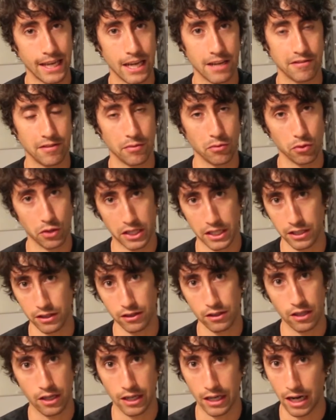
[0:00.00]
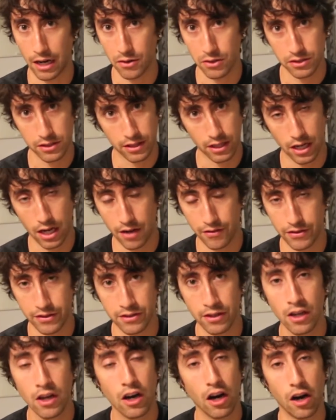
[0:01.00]
that, if I'm working long hours at the
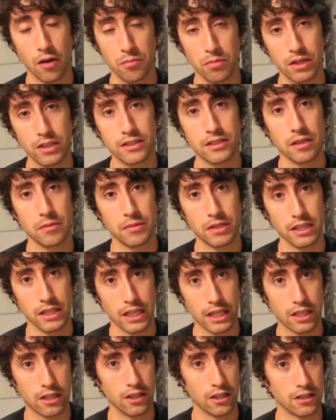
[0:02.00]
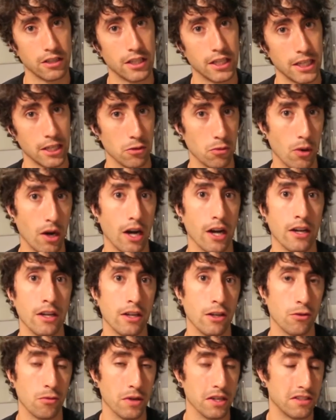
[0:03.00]
office, I'll bring something like cooked quinoa
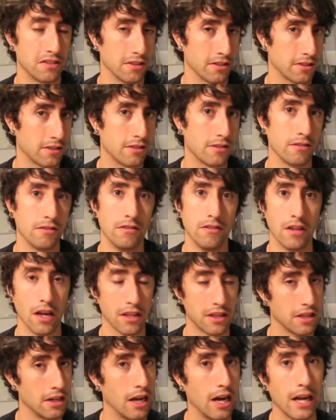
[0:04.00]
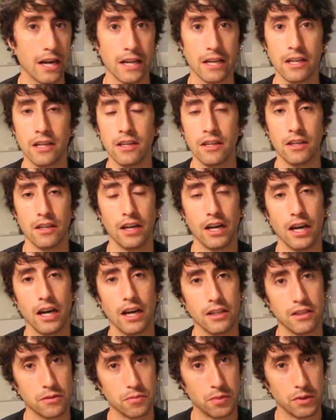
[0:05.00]
with just nothing on it.
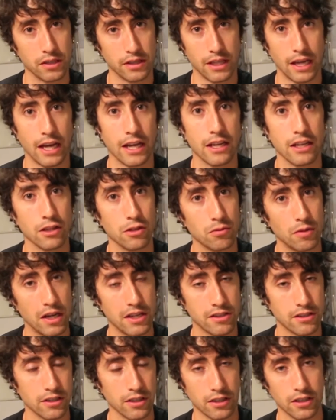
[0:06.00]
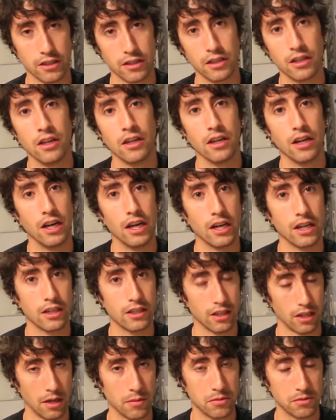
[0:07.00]
Just put that in the rice cooker,
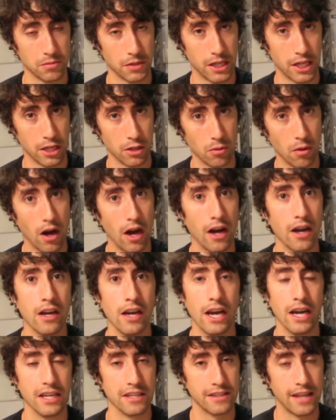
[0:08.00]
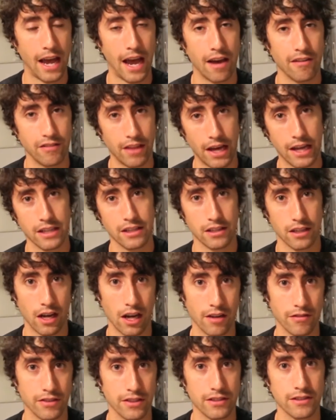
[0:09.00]
cook up some quinoa, and just have that at the
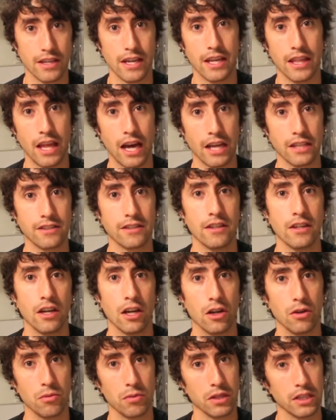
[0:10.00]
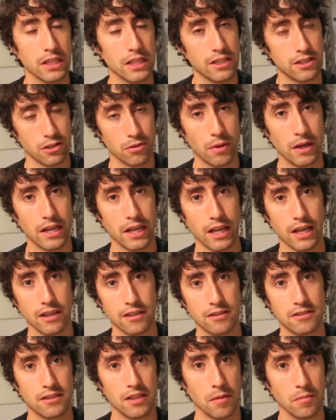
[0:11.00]
office. And that's a really easy way to kind
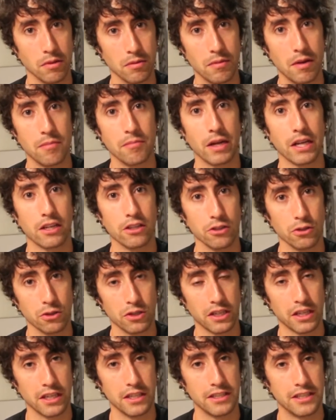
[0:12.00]
of supplement my caloric